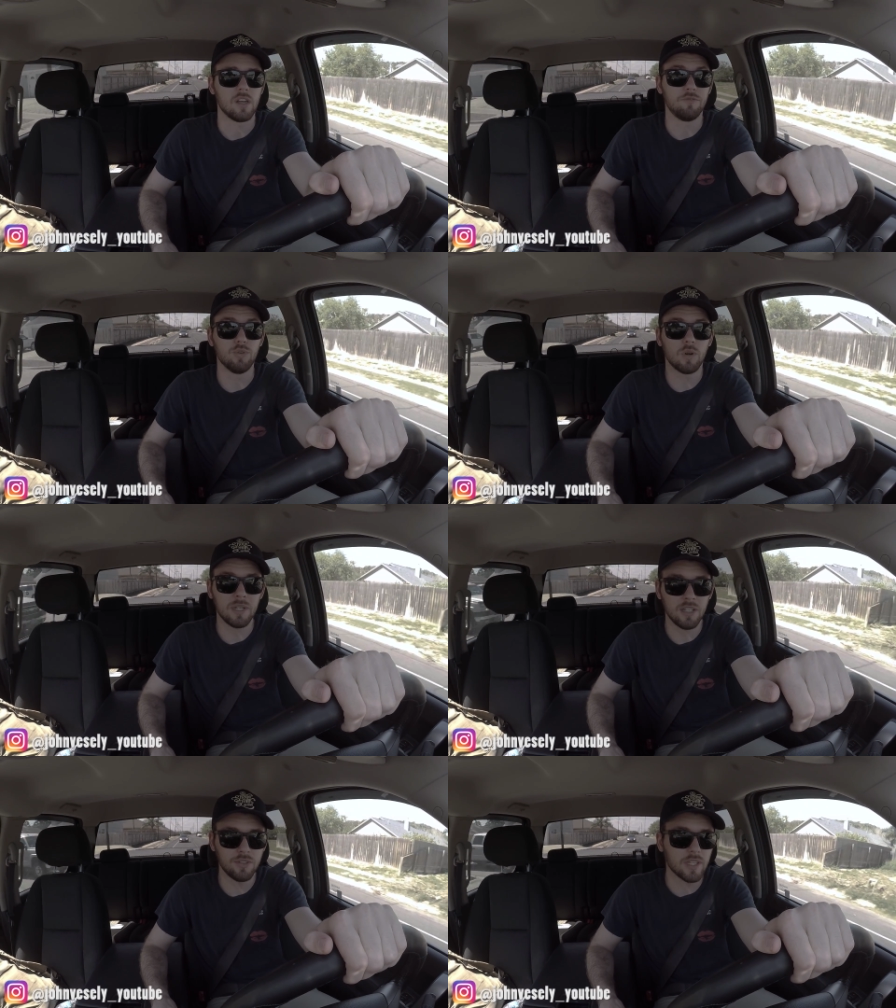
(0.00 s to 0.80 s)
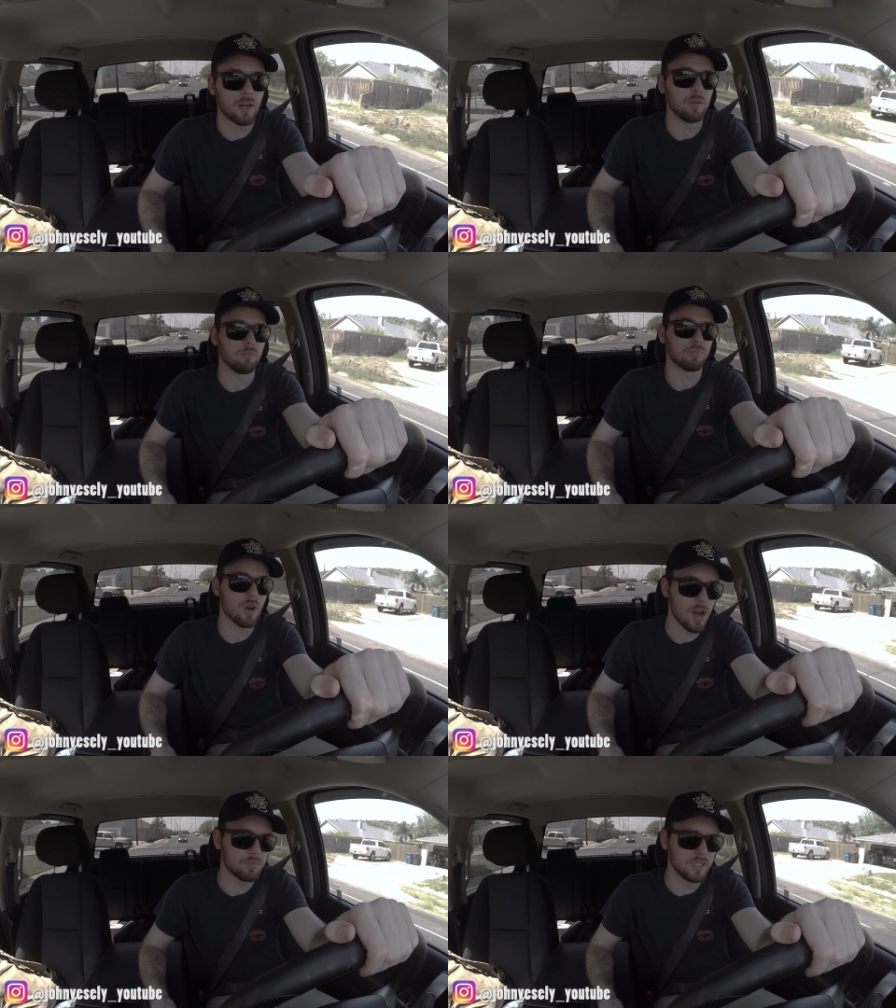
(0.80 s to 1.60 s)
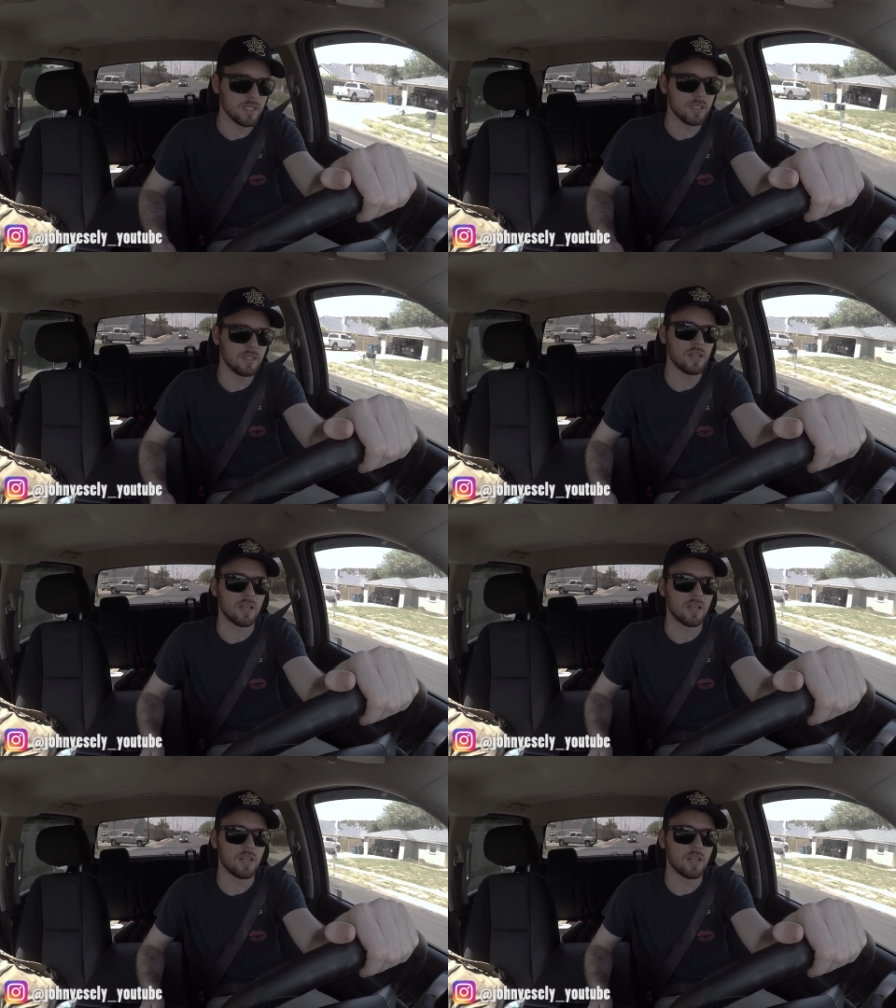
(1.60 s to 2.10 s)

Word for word: If you want me to do that one promptly,